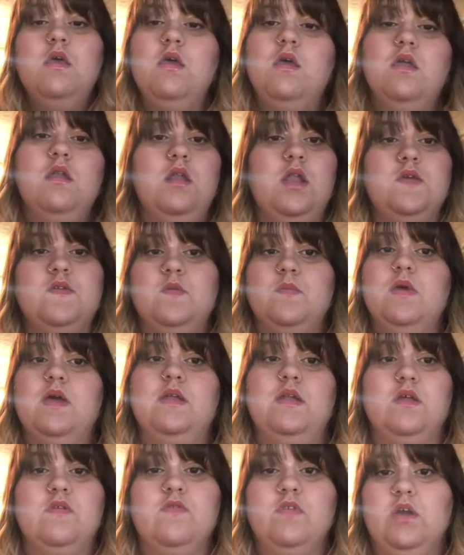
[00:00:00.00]
never
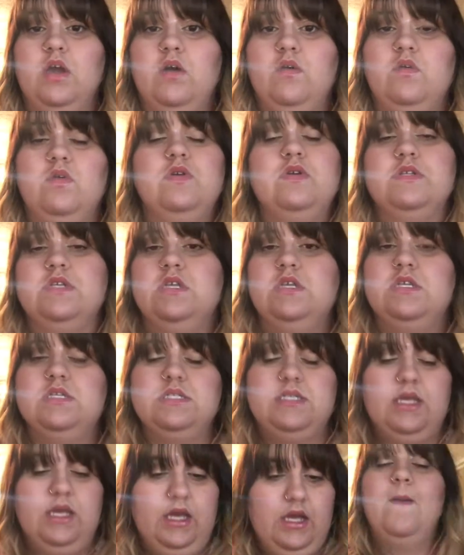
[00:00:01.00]
mind, I forgot what I was gonna
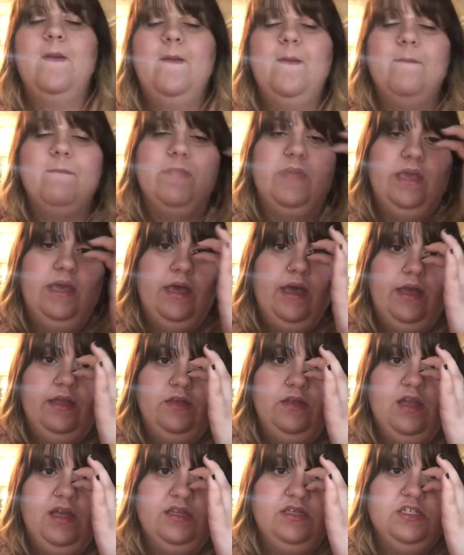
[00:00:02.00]
say. But yeah,
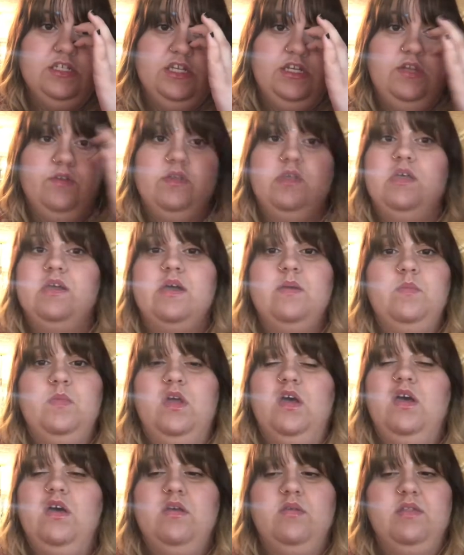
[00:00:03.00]
I genuinely, like, I'm
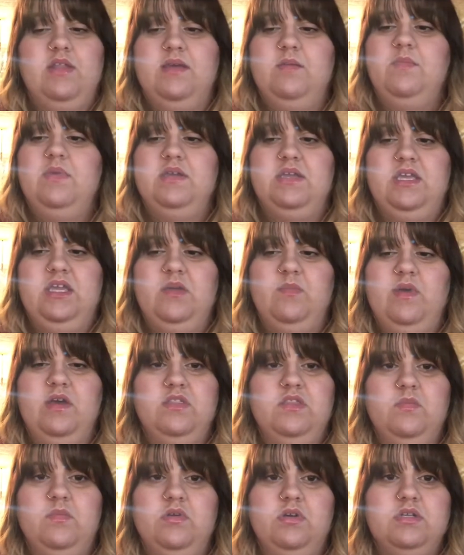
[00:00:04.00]
not that picky about
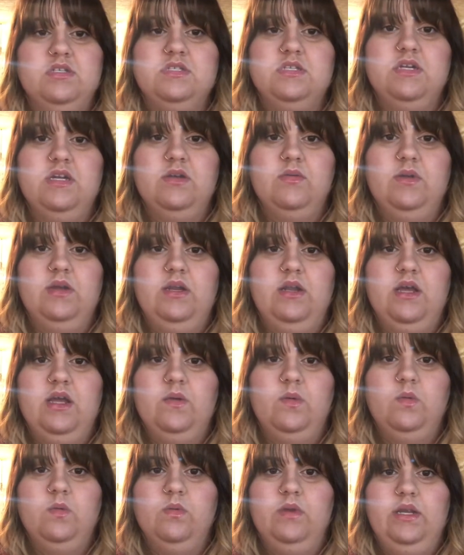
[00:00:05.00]
the books that I read. I
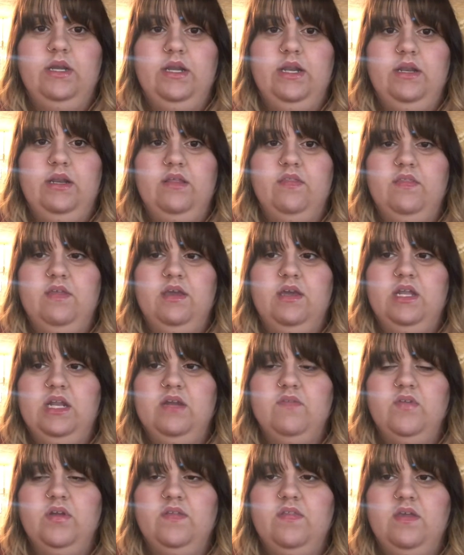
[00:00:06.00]
will read anything and
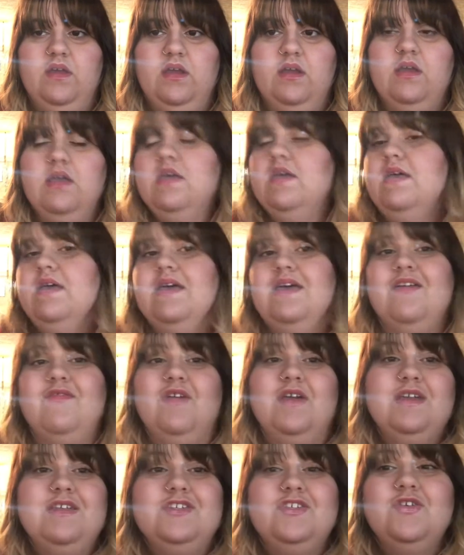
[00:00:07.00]
everything. If
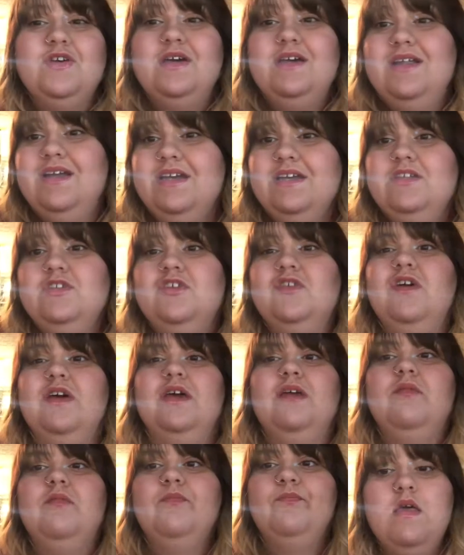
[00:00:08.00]
I enjoy it, I enjoy
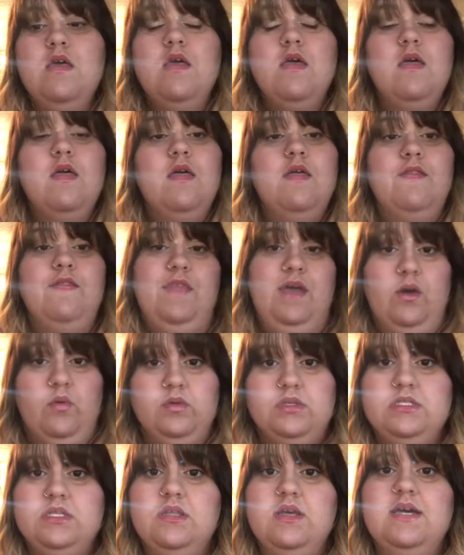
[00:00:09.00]
it. That
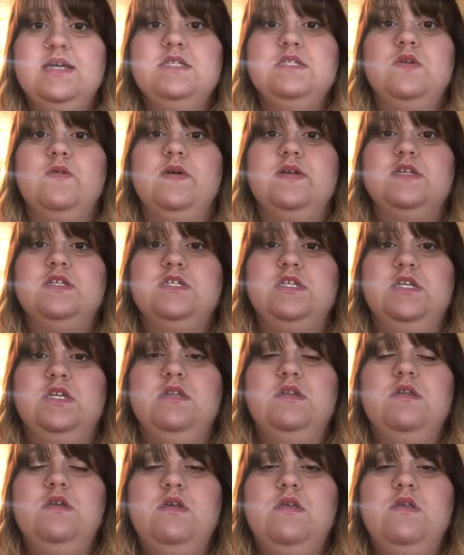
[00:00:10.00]
was the last question.